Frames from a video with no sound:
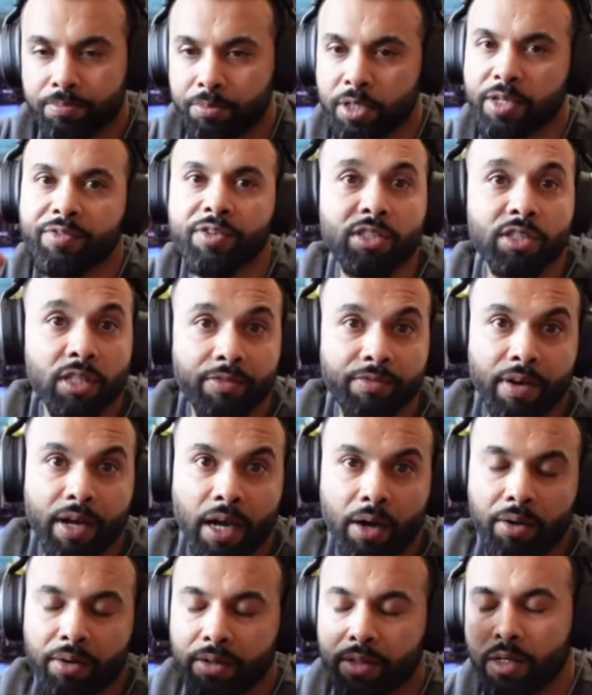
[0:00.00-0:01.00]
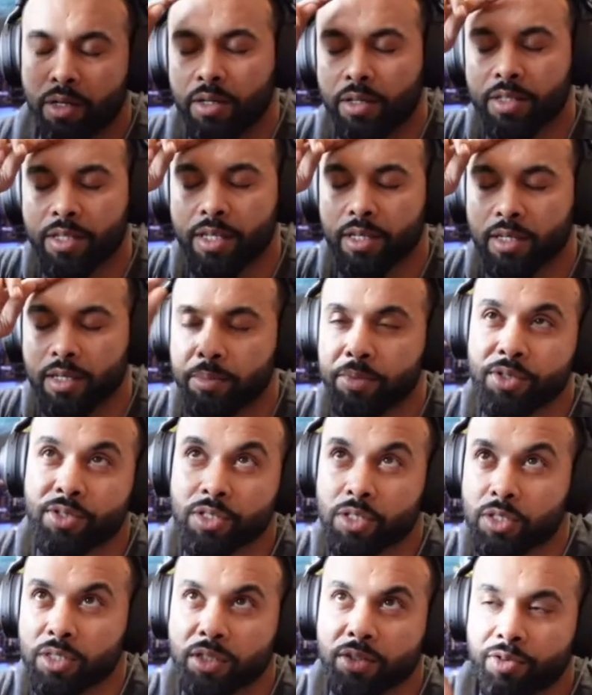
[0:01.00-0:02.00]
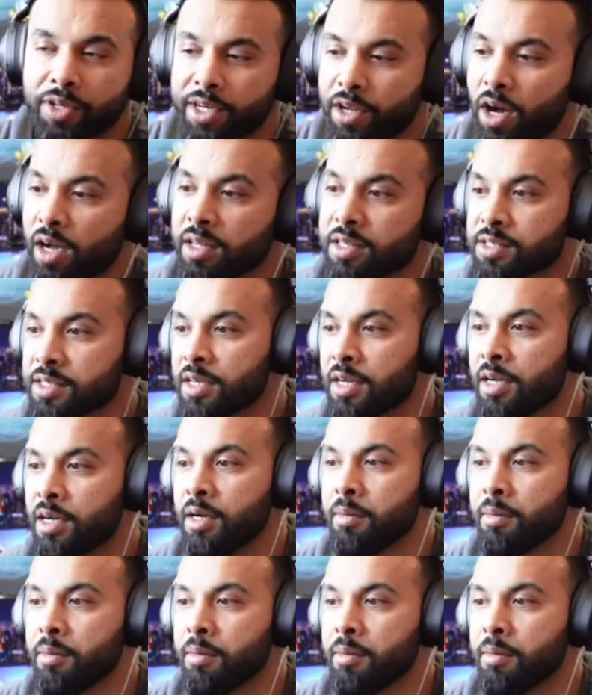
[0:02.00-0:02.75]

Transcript: previously found on the ellipsis and three dots,